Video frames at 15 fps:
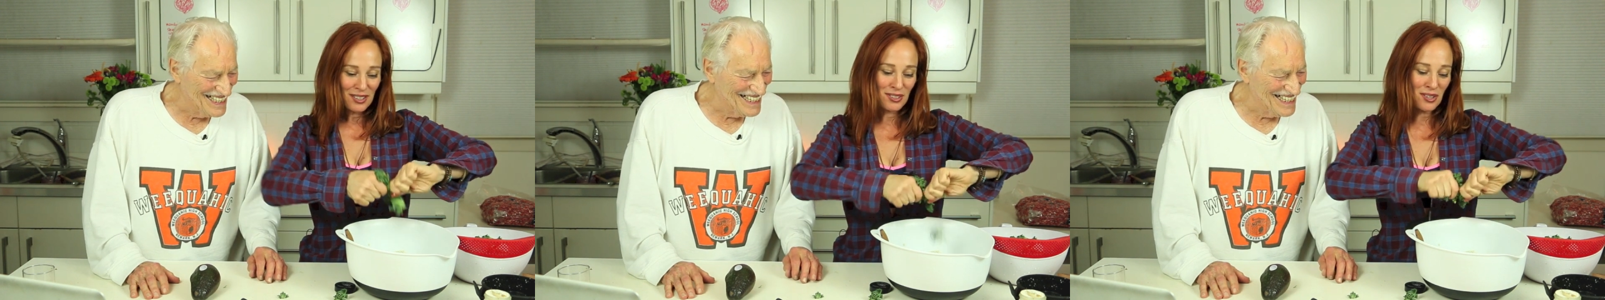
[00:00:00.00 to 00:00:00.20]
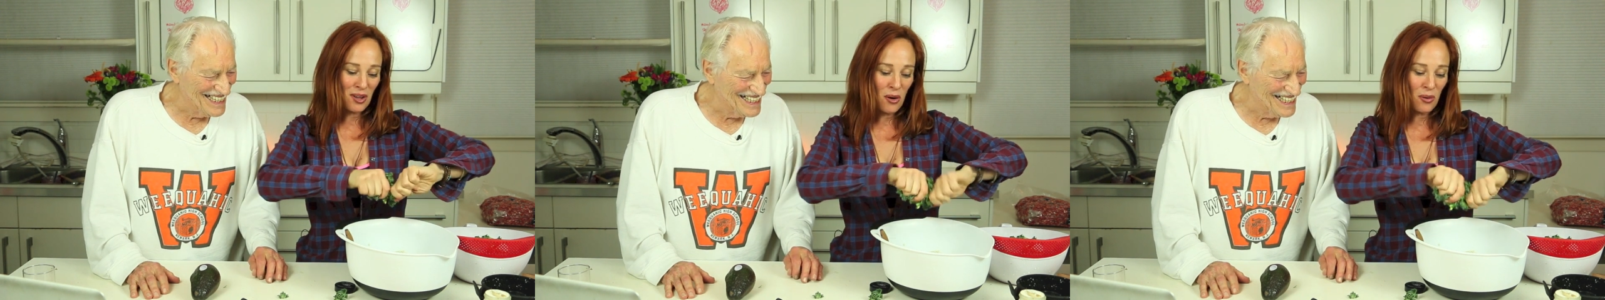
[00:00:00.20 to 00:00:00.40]

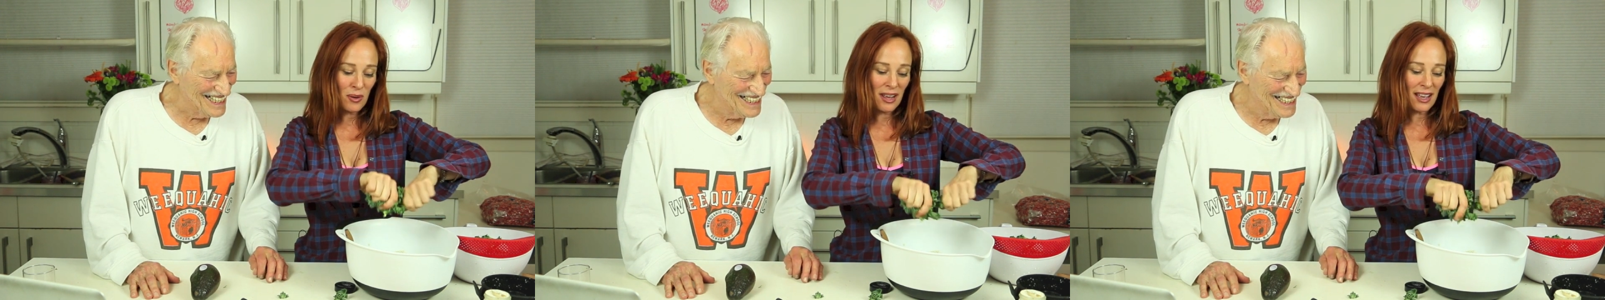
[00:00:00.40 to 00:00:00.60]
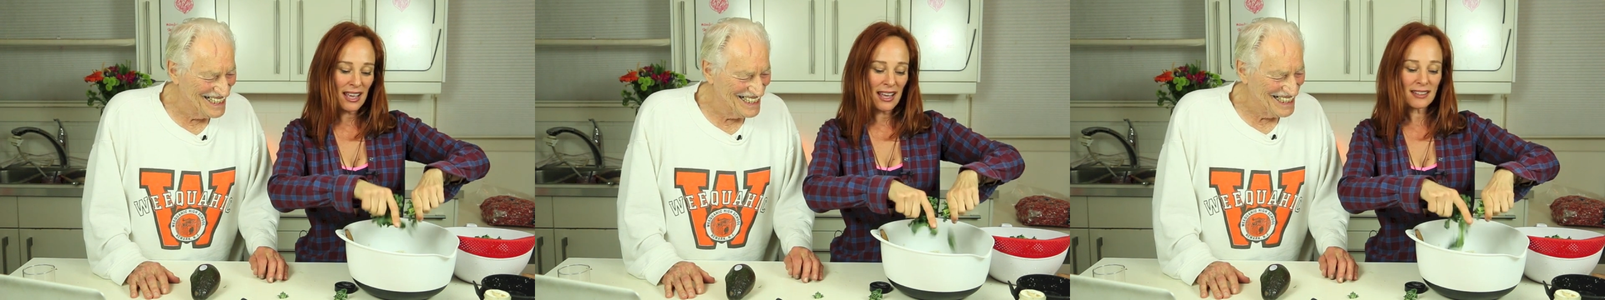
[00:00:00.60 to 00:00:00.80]
Speaker 1: so,
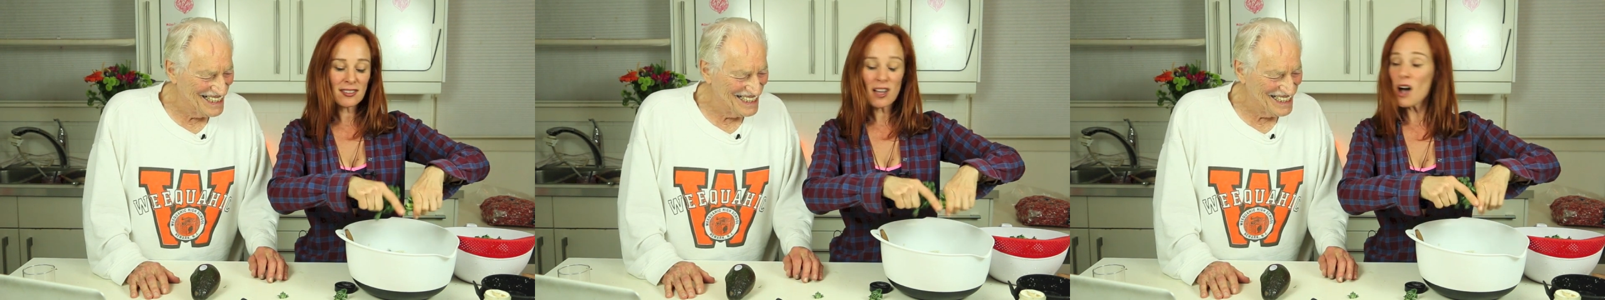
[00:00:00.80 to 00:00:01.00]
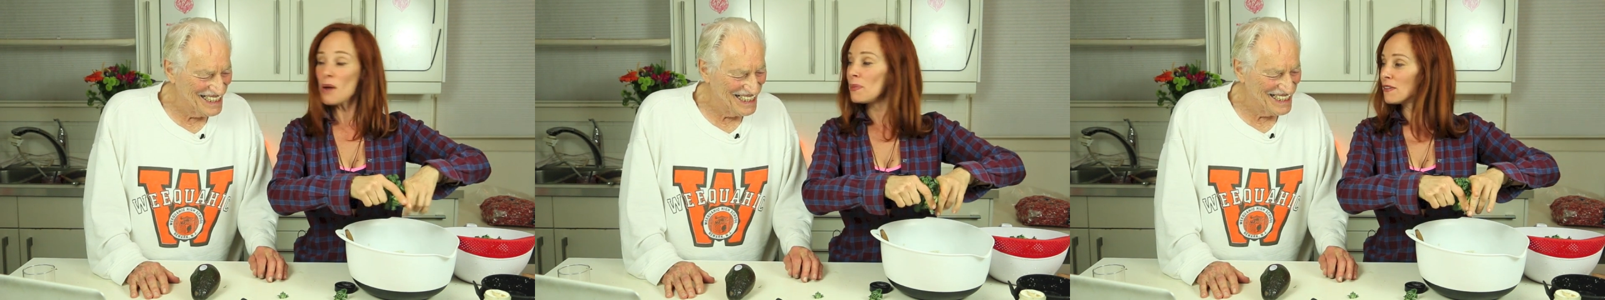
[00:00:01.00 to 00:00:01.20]
on
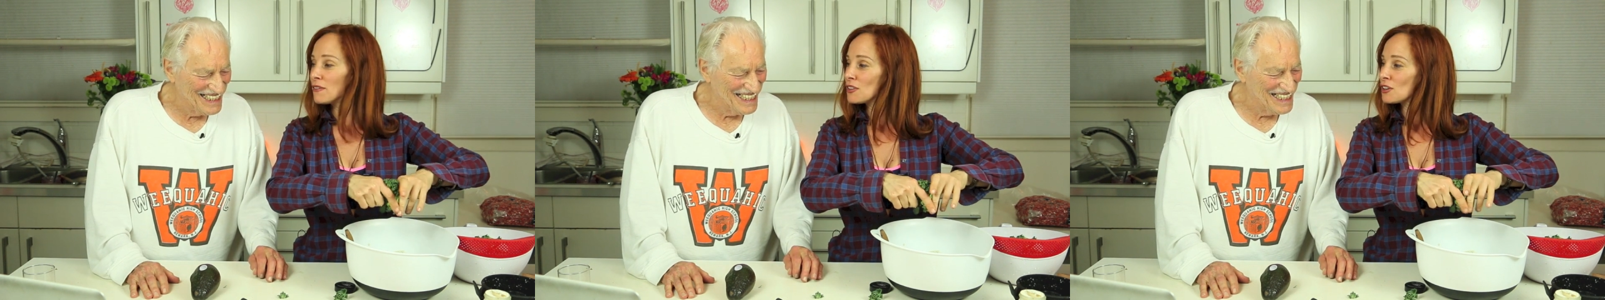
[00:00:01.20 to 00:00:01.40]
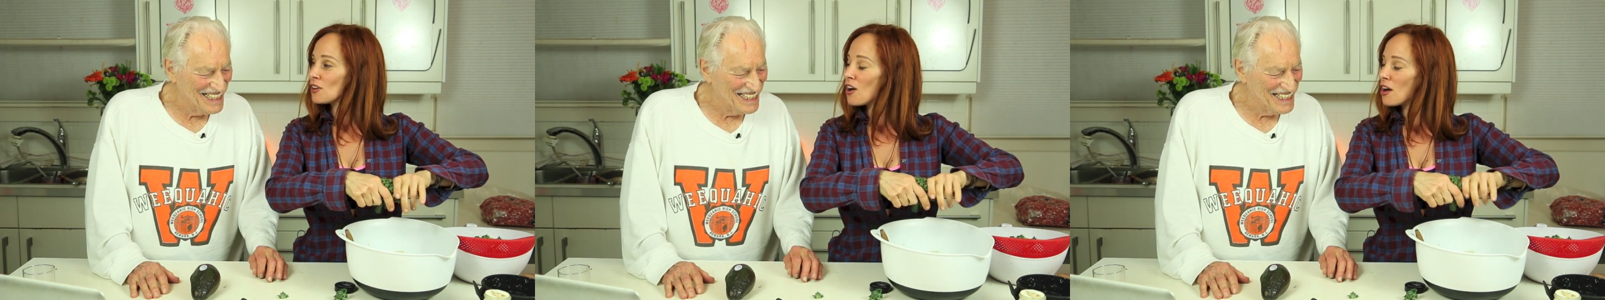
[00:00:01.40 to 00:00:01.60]
top of
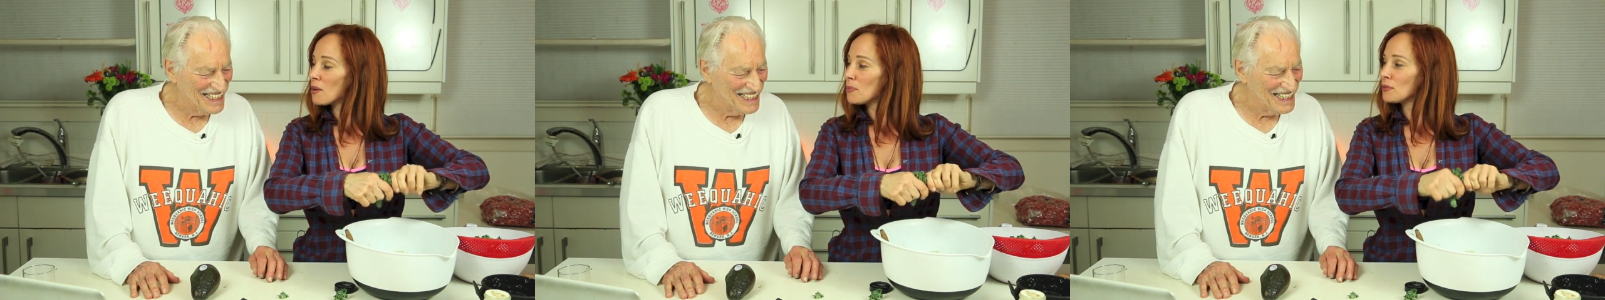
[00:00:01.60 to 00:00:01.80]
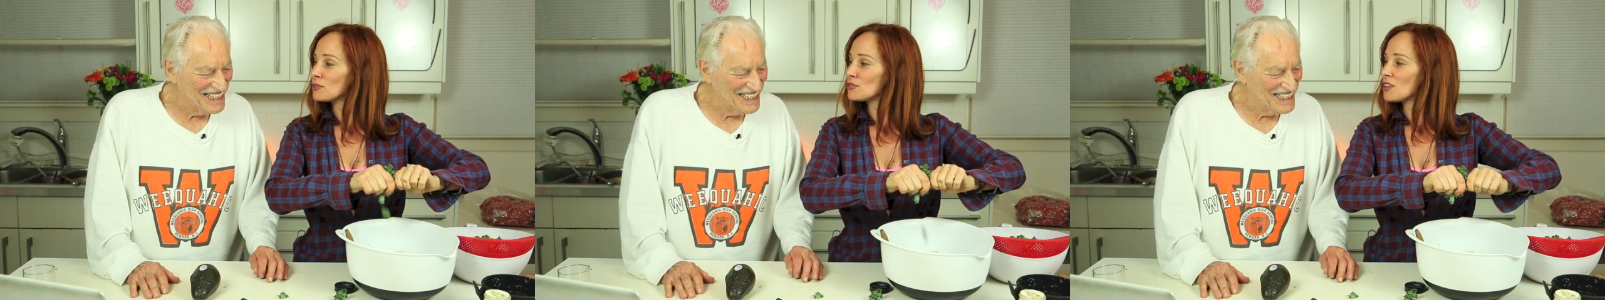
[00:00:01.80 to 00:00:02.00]
the
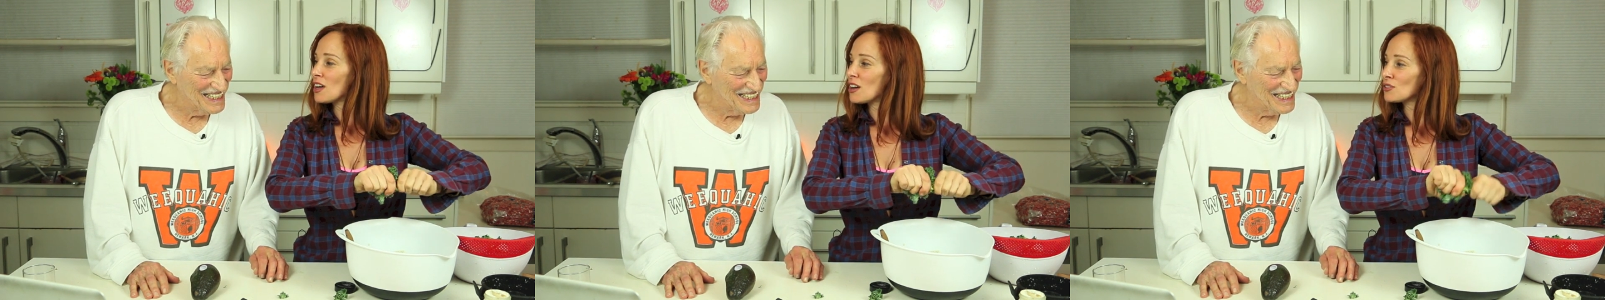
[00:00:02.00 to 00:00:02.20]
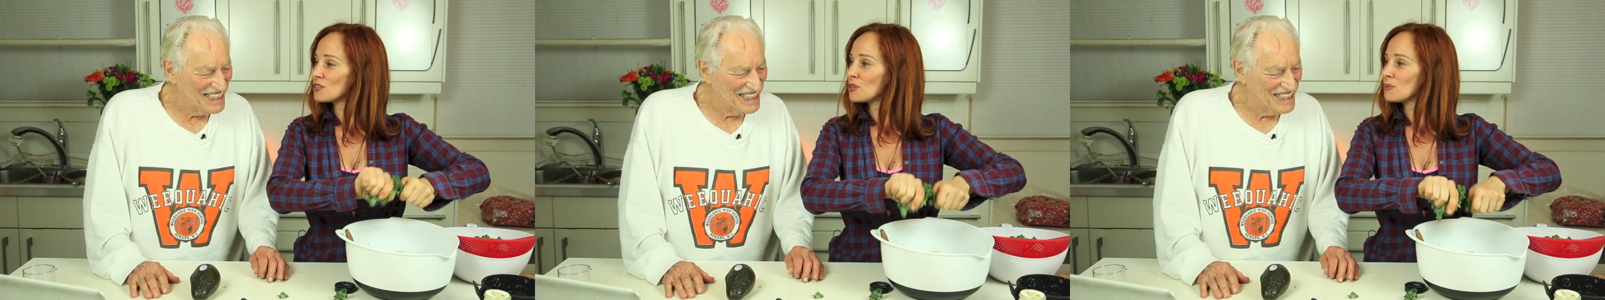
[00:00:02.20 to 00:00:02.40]
carpal
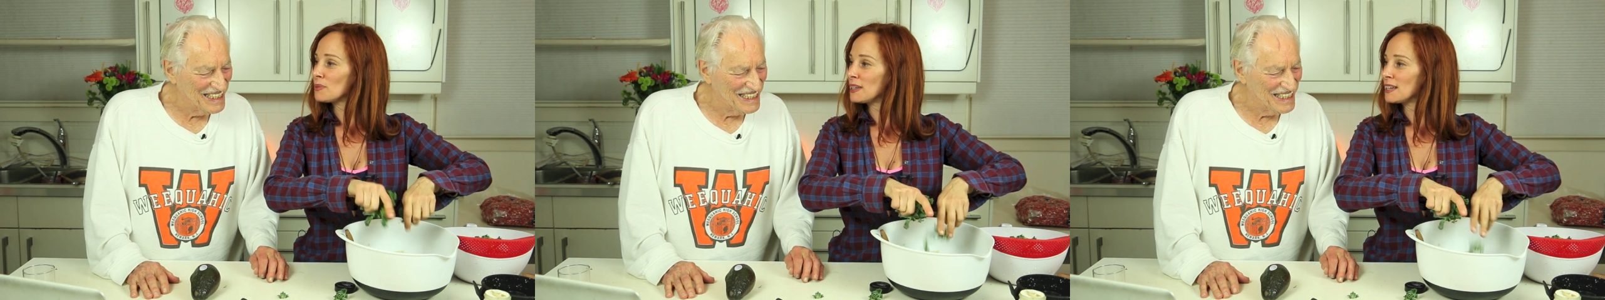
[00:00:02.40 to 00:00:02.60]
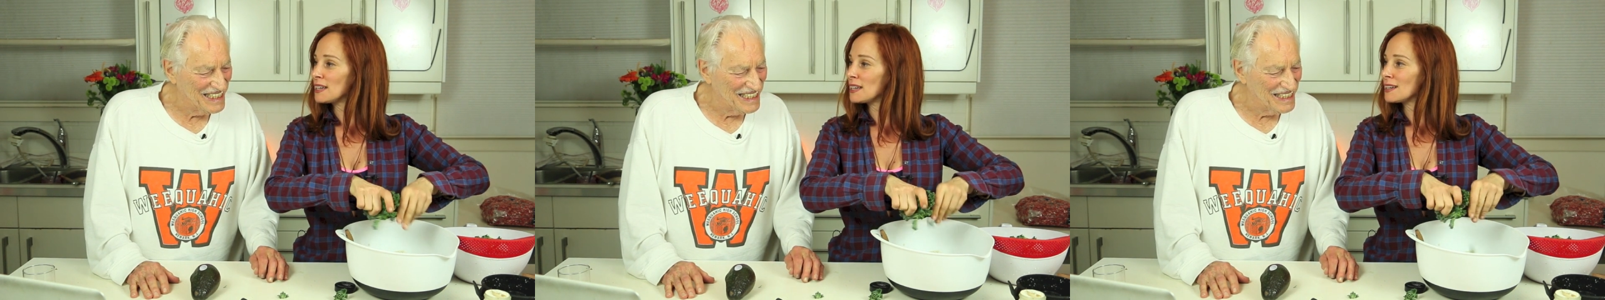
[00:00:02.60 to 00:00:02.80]
tunnel
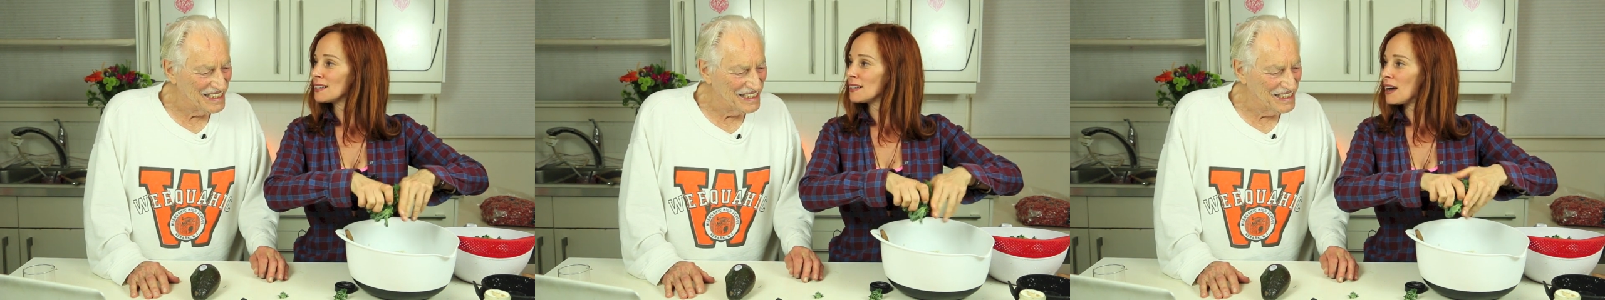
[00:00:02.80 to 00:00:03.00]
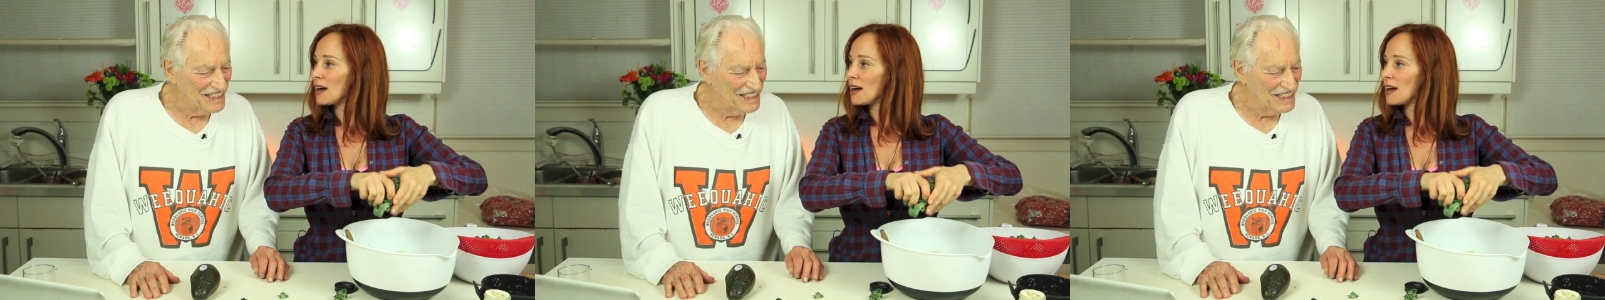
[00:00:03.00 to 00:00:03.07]
being